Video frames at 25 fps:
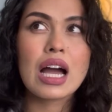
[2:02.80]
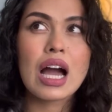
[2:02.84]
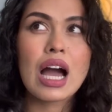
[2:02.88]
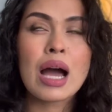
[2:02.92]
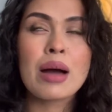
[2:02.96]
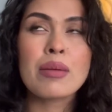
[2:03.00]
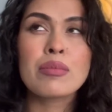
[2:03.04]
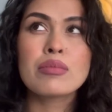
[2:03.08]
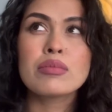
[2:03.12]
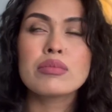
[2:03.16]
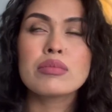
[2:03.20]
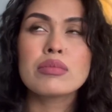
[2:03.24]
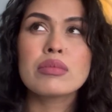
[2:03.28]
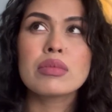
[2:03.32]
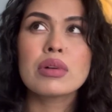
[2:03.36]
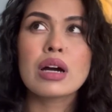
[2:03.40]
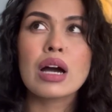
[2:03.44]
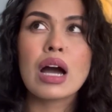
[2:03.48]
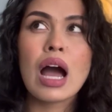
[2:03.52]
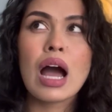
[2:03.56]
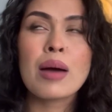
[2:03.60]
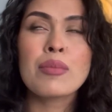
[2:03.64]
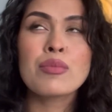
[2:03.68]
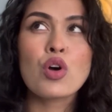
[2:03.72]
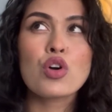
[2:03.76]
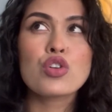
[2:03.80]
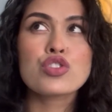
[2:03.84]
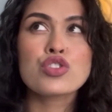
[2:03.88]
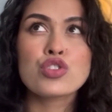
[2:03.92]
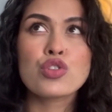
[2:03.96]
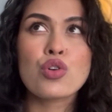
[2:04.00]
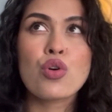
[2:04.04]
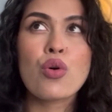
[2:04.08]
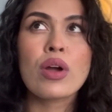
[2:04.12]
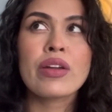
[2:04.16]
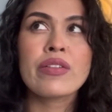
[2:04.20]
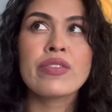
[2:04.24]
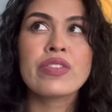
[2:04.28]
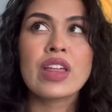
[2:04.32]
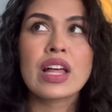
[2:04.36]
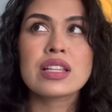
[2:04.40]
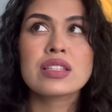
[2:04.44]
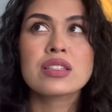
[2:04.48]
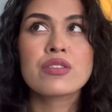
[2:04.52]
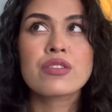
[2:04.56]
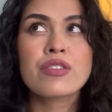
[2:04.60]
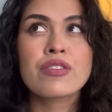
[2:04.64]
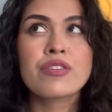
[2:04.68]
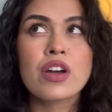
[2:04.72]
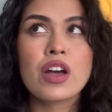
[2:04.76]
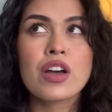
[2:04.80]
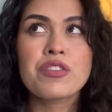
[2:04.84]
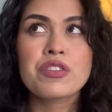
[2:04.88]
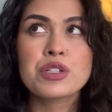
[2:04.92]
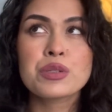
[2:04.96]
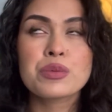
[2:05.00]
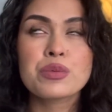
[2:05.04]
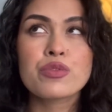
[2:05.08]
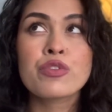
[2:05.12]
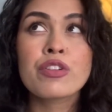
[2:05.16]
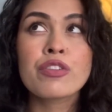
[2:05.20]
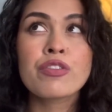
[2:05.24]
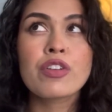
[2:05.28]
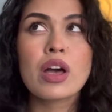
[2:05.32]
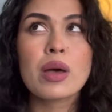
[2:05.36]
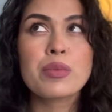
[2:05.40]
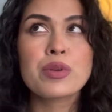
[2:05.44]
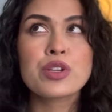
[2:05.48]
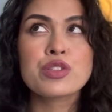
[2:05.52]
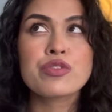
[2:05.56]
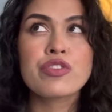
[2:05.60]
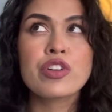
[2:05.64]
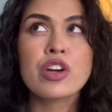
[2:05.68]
I'm not sure if that's a refurbished